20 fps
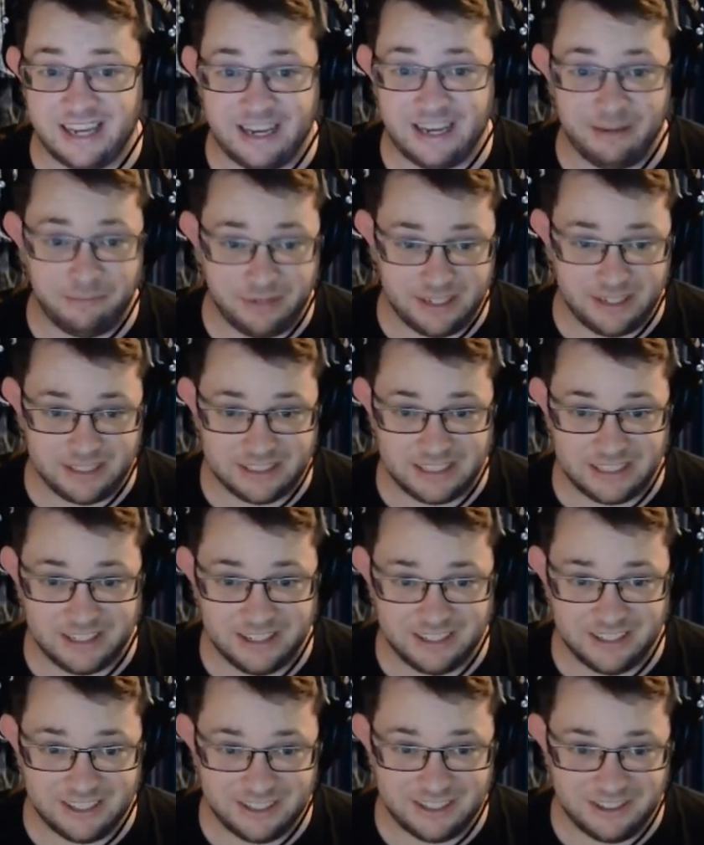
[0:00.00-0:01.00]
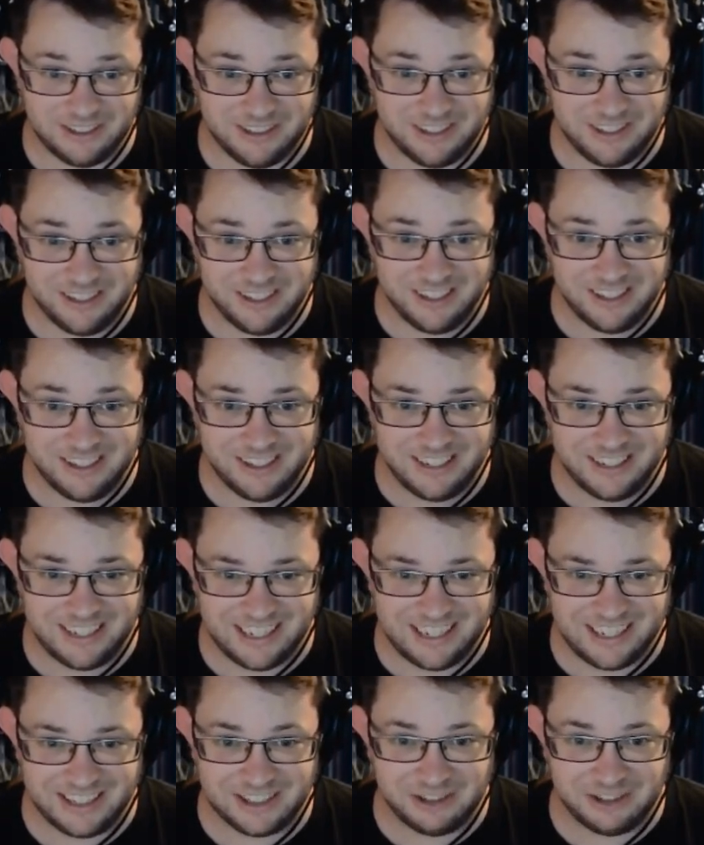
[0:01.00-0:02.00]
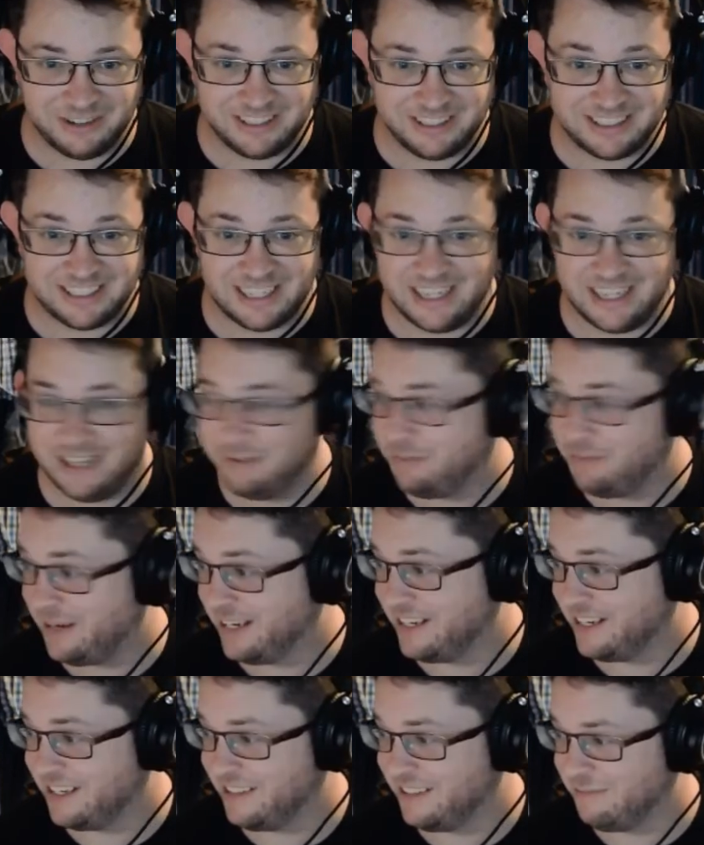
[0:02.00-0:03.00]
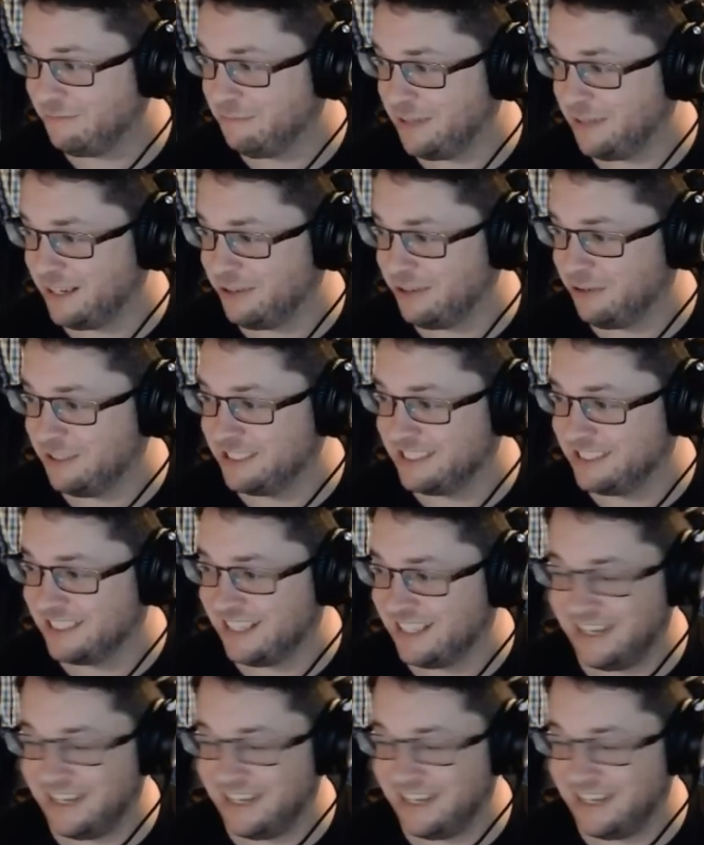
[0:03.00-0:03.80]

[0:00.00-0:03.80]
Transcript: because I got too excited by quiz time.